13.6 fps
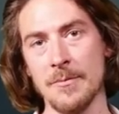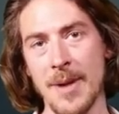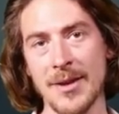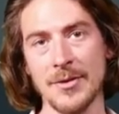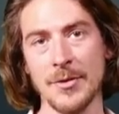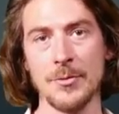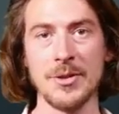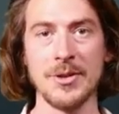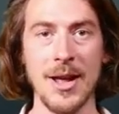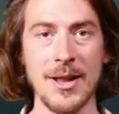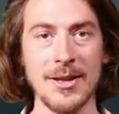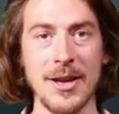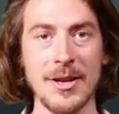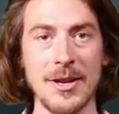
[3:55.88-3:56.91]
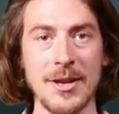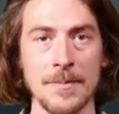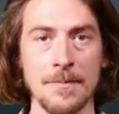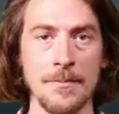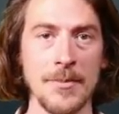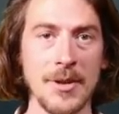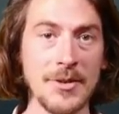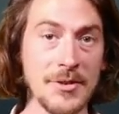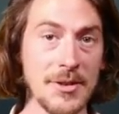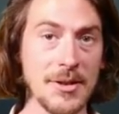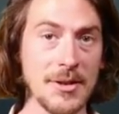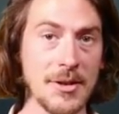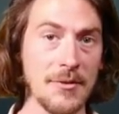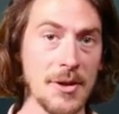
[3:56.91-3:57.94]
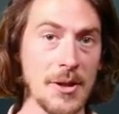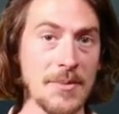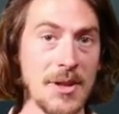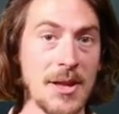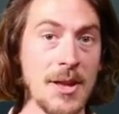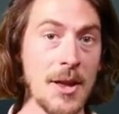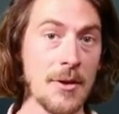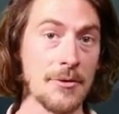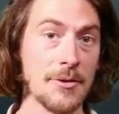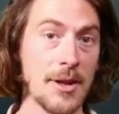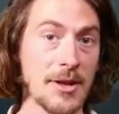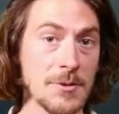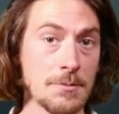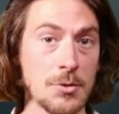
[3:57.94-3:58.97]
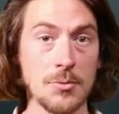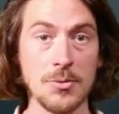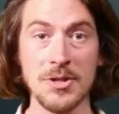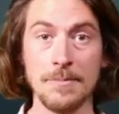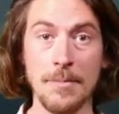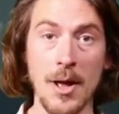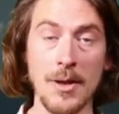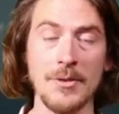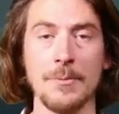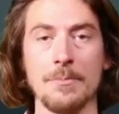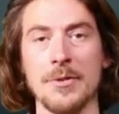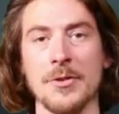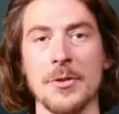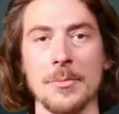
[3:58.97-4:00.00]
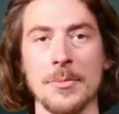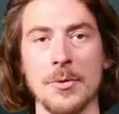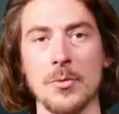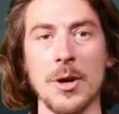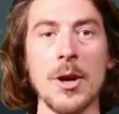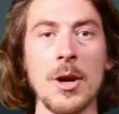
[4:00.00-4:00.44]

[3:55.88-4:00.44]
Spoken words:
of massive retaliation. Instead, they developed a flexible response principle,